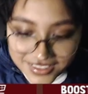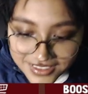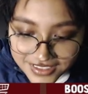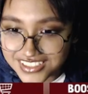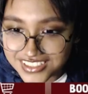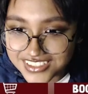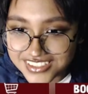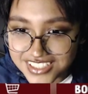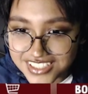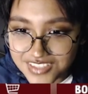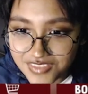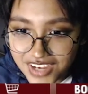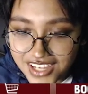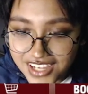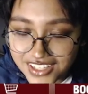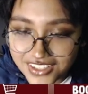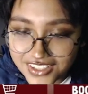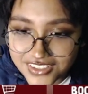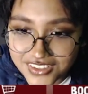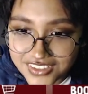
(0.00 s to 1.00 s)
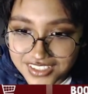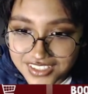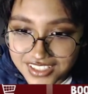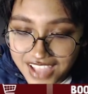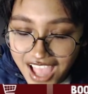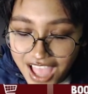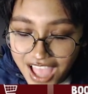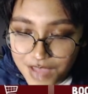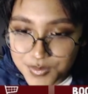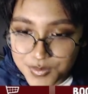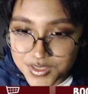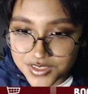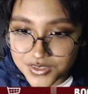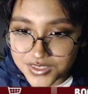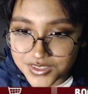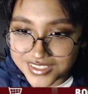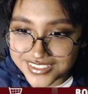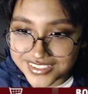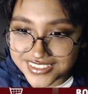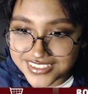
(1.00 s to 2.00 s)
Just gonna sit by her looking
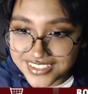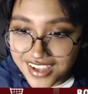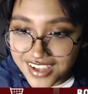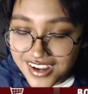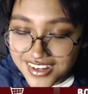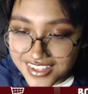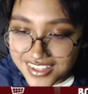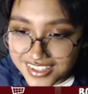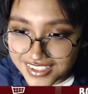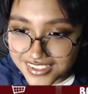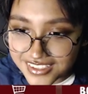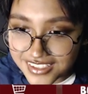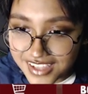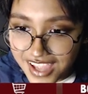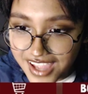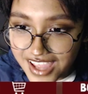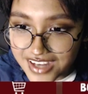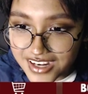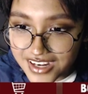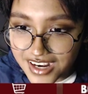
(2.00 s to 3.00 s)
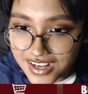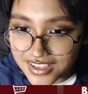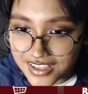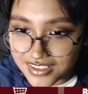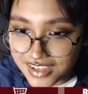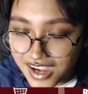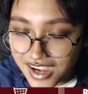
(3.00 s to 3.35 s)
absolutely stunning and